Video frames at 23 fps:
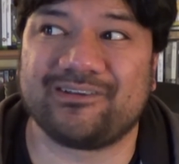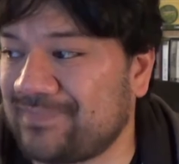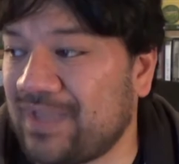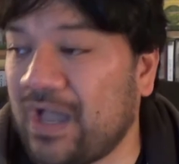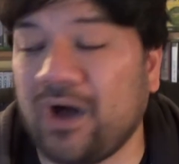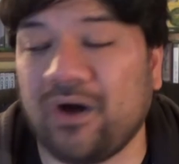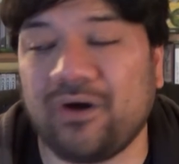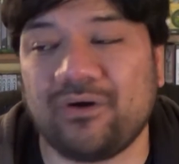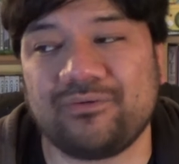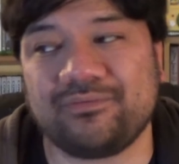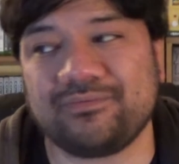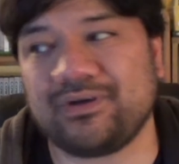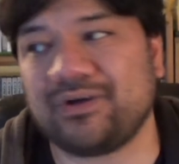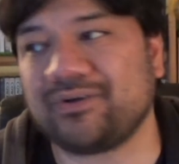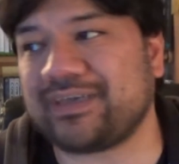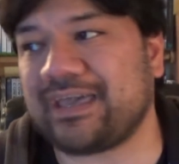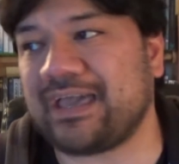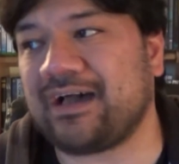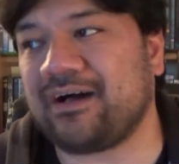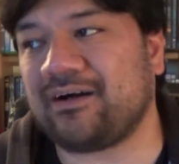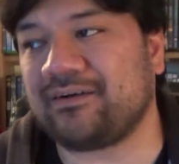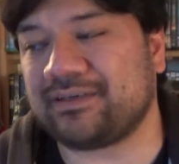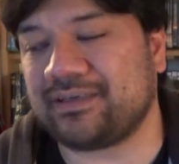Oh,
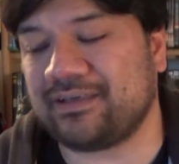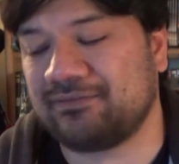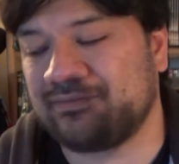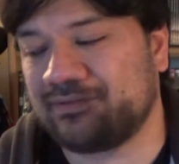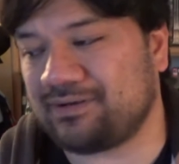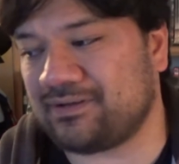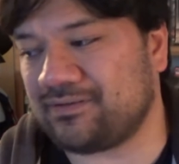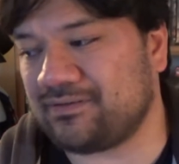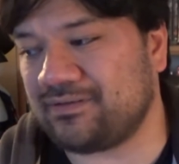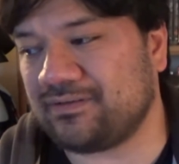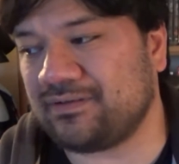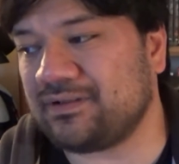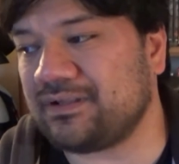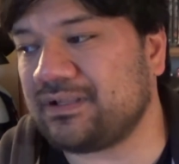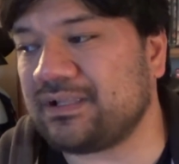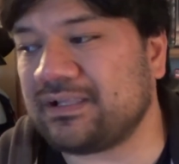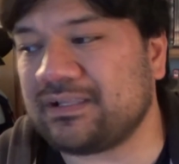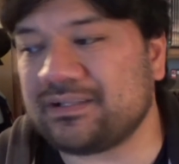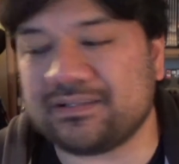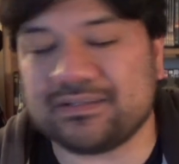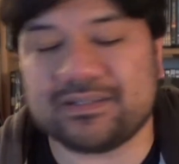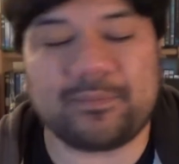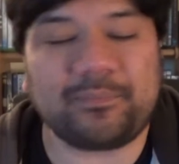okay, I'll give an, uh,
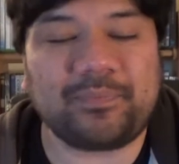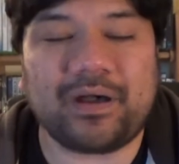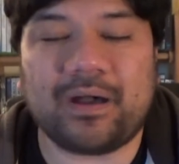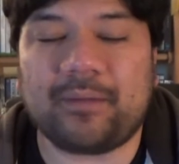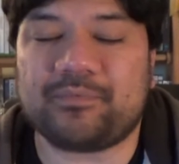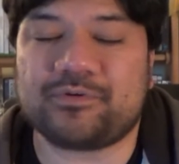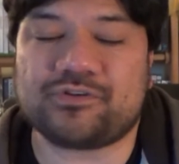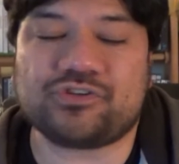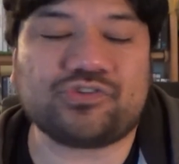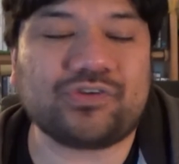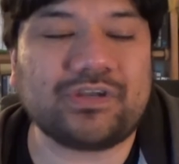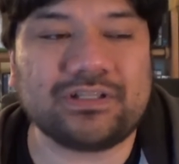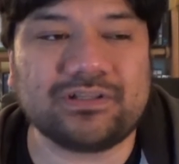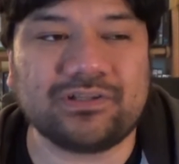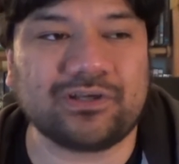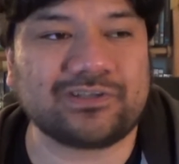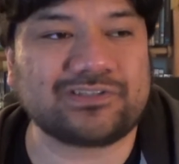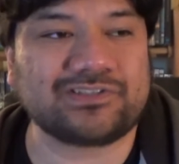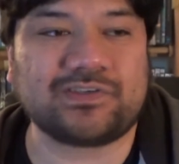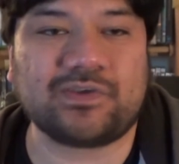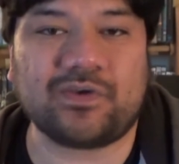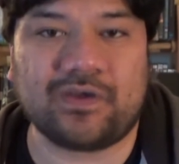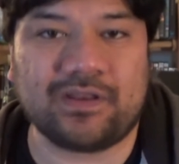the puppetry
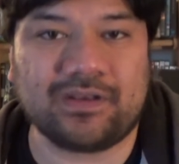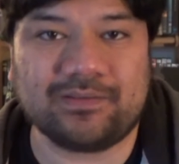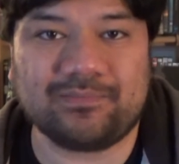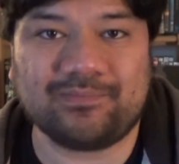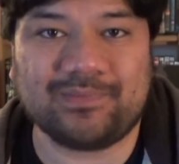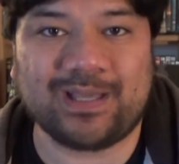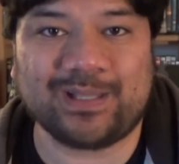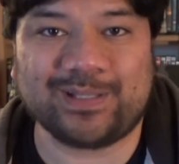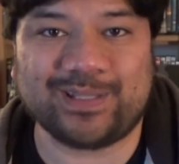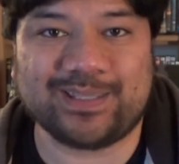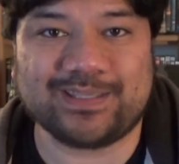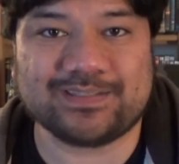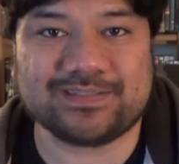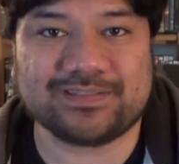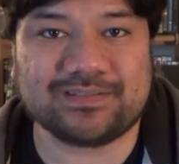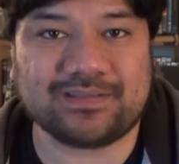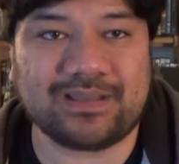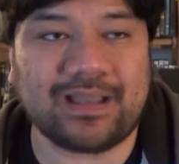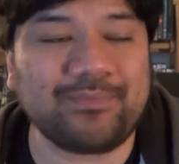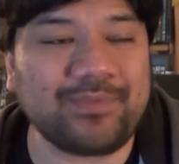looks good, at least.